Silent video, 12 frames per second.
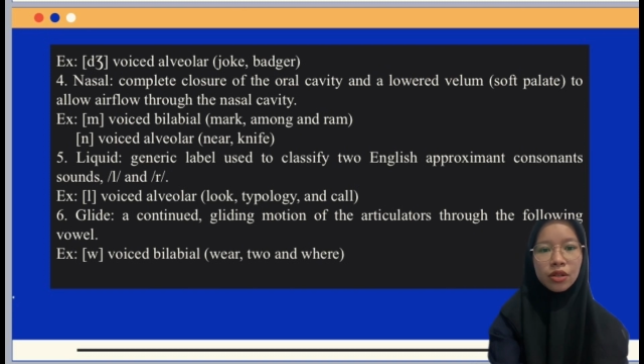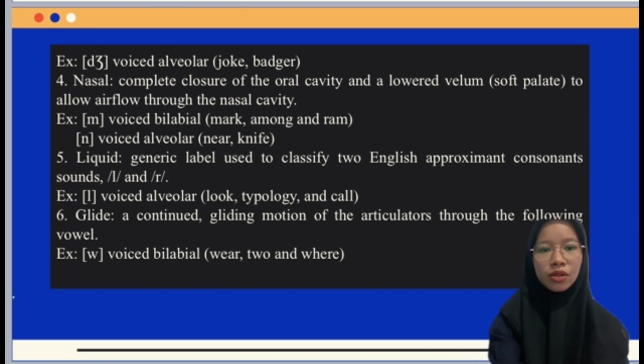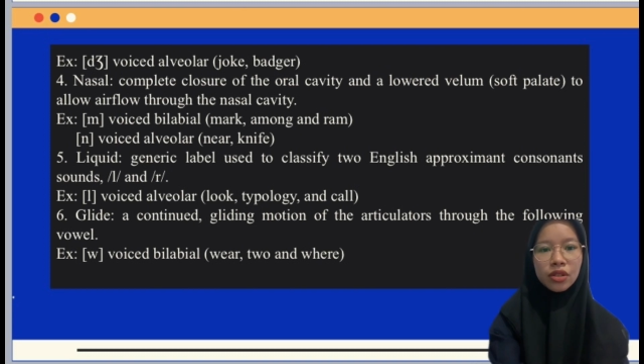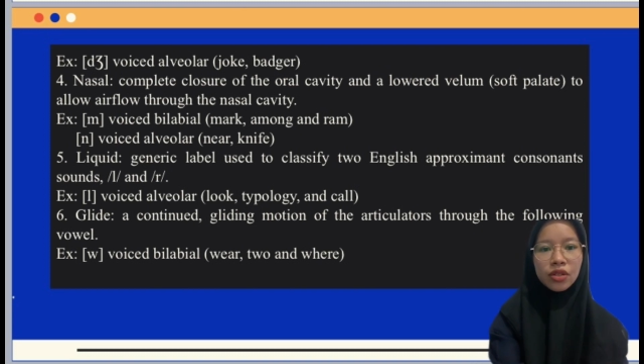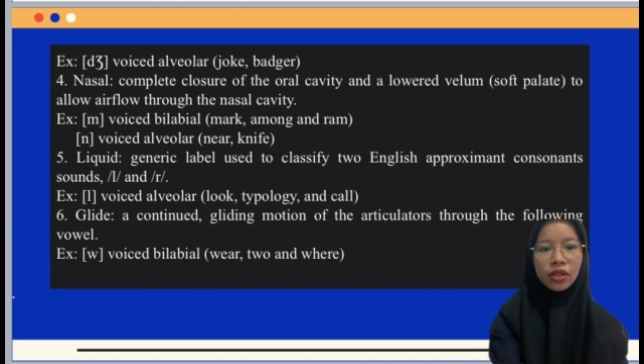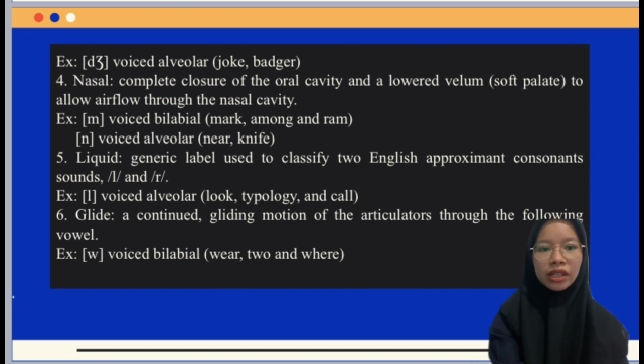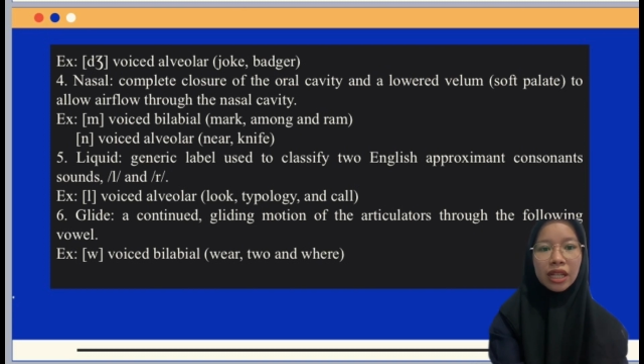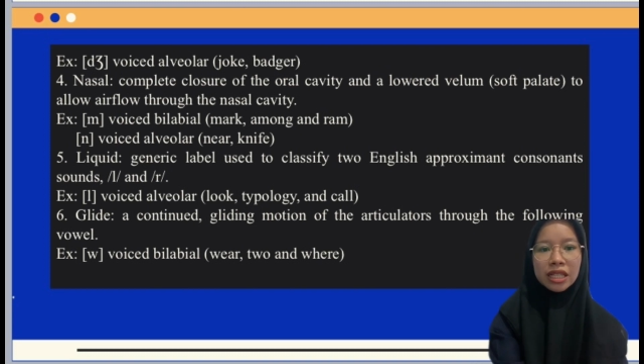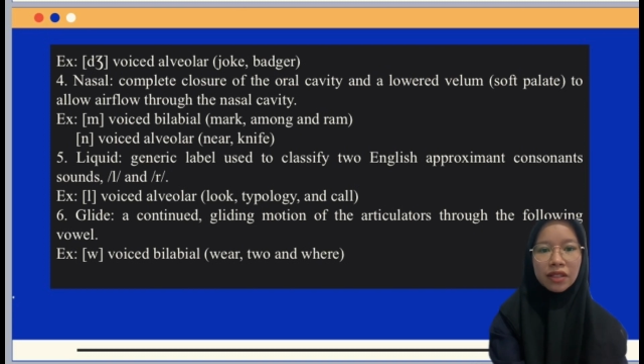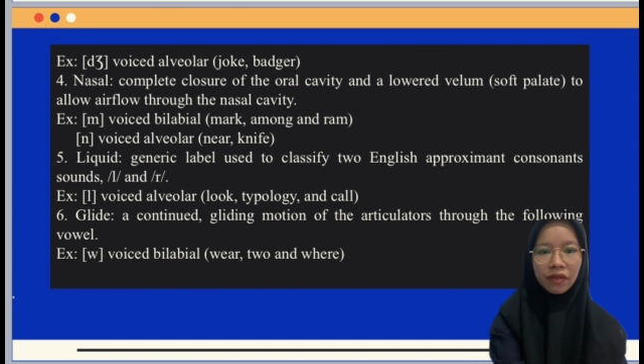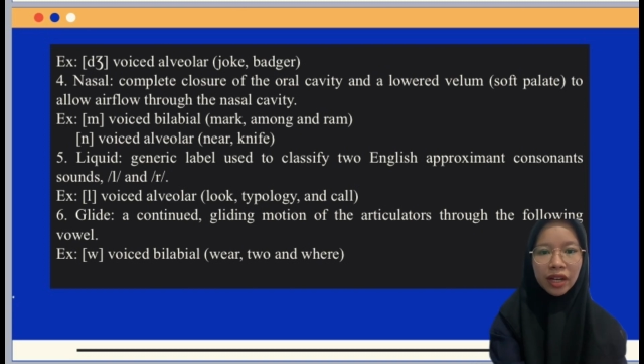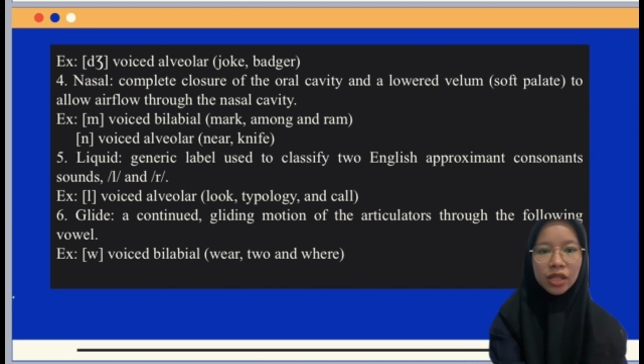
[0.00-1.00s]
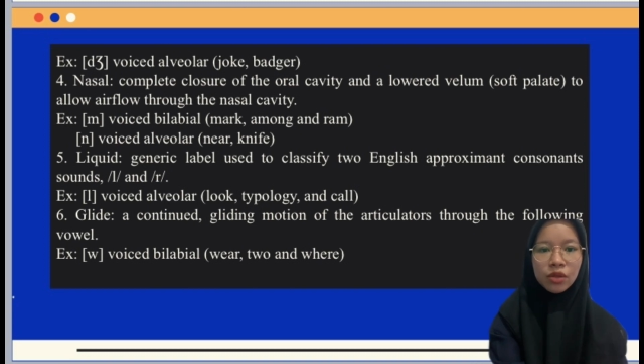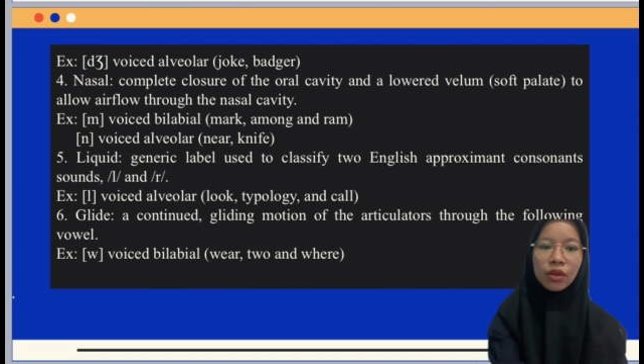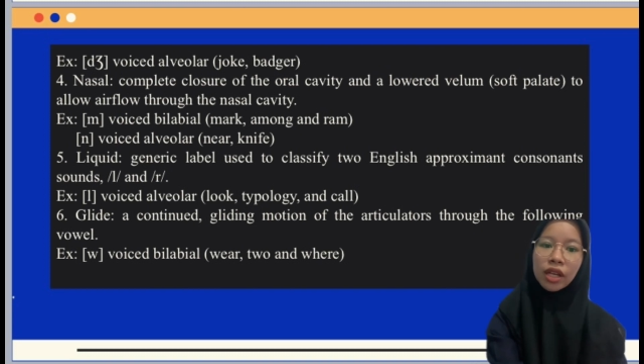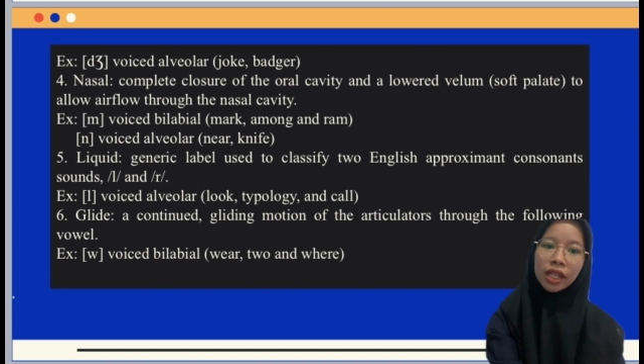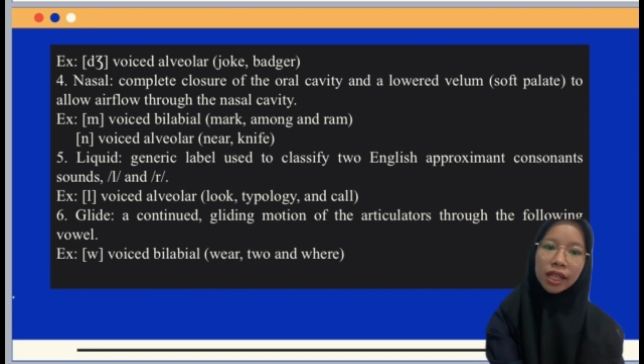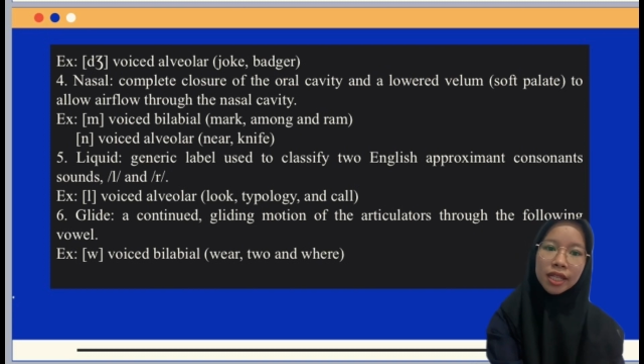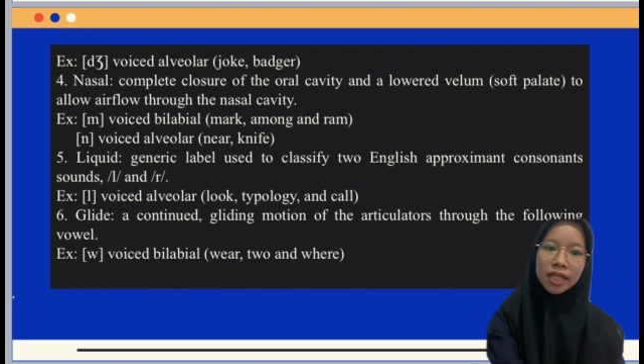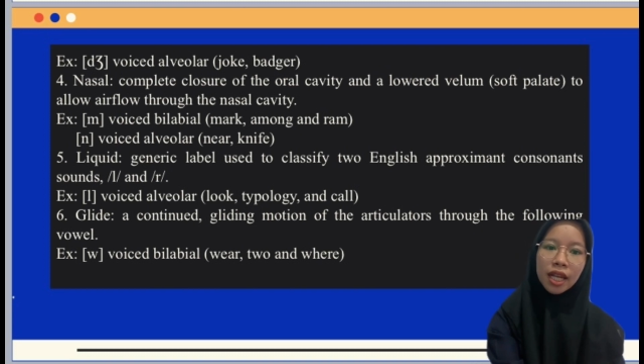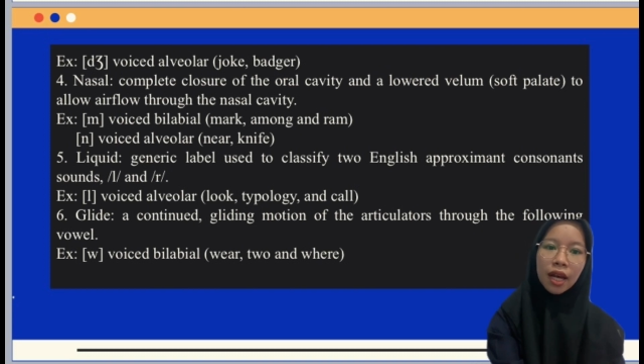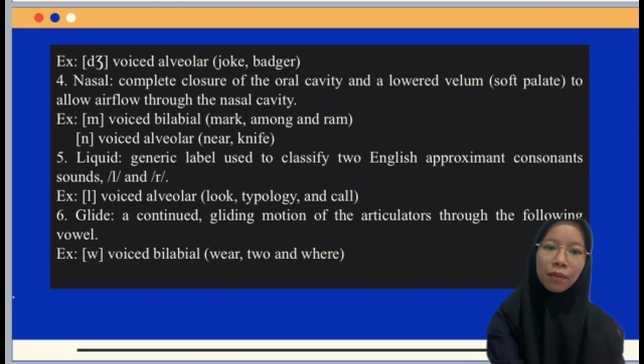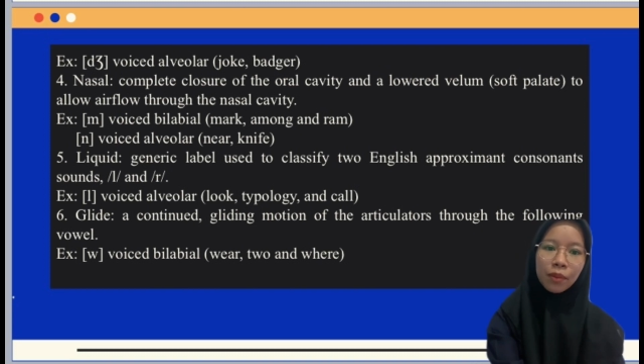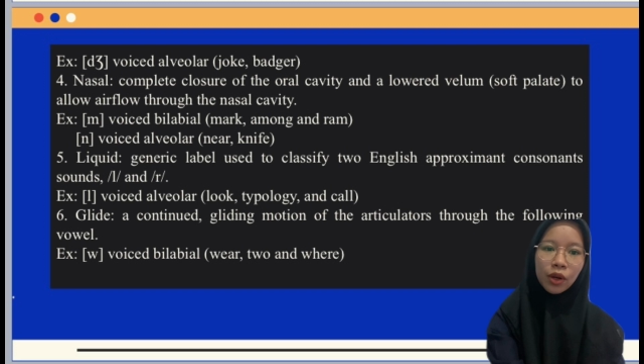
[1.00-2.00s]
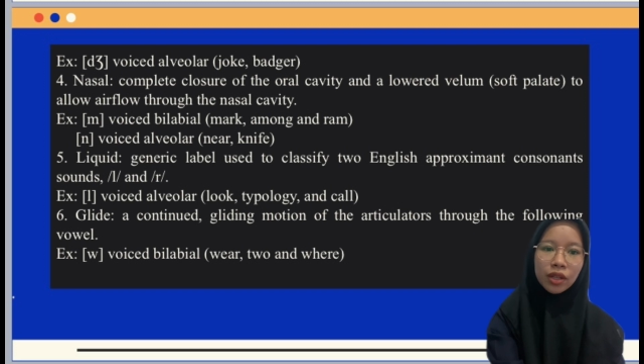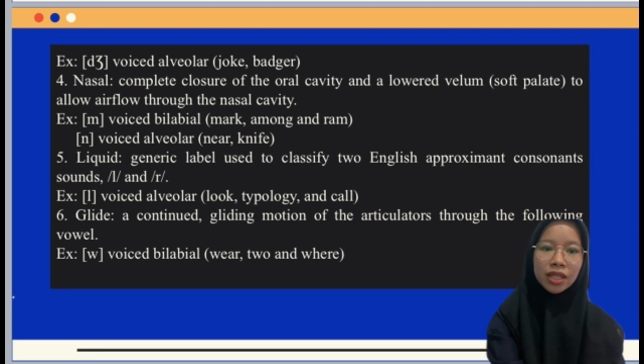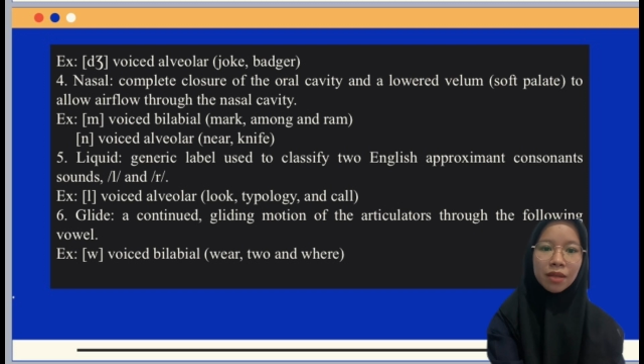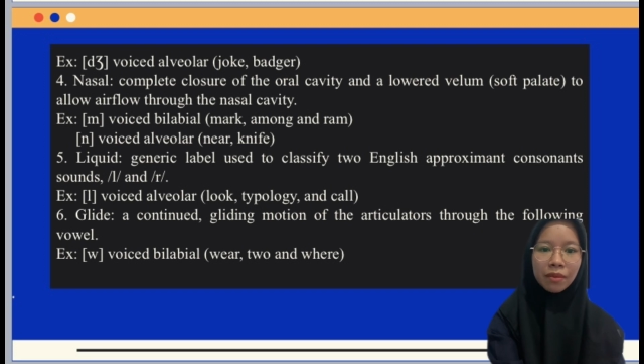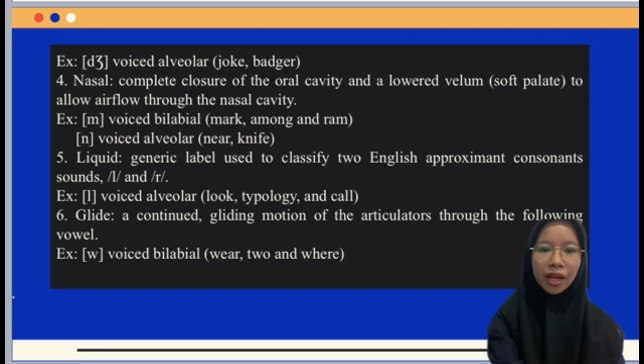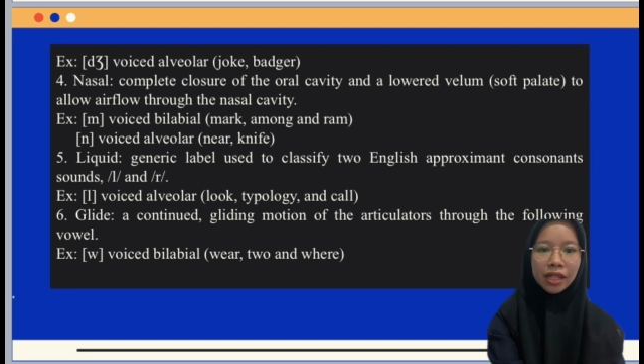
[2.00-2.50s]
to classify two English approximate